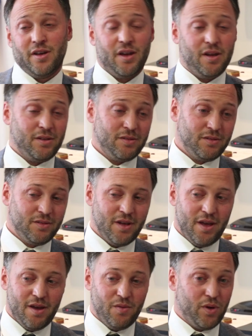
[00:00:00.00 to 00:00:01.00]
And
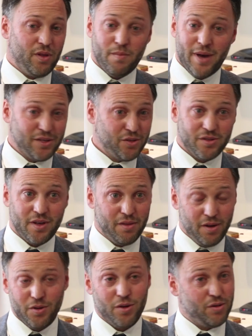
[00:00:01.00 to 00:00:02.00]
when the ambassador's not
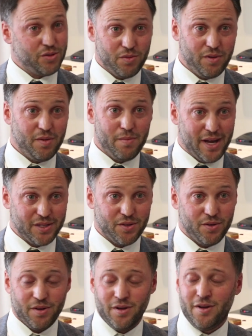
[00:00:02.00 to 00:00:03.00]
there, you're also the
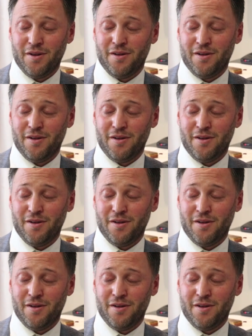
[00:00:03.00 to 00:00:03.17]
ambassador.